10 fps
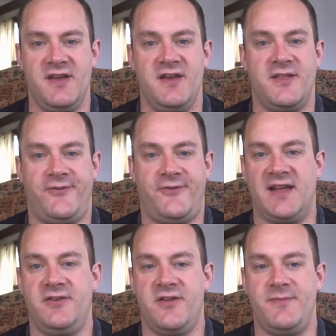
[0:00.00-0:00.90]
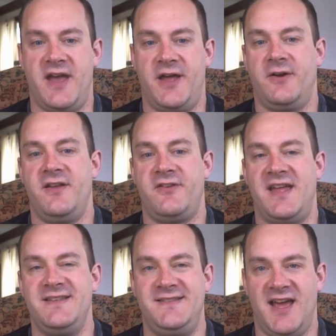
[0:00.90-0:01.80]
The fact of the matter is
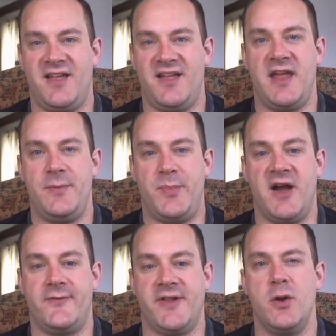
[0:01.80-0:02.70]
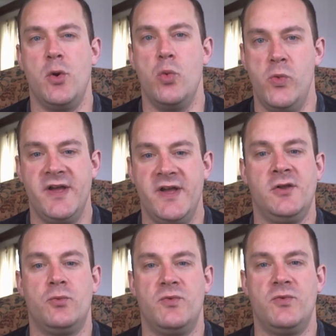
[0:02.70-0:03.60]
that death and poverty
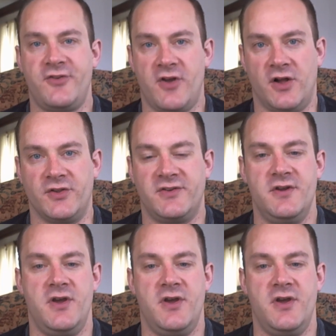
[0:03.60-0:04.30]
will result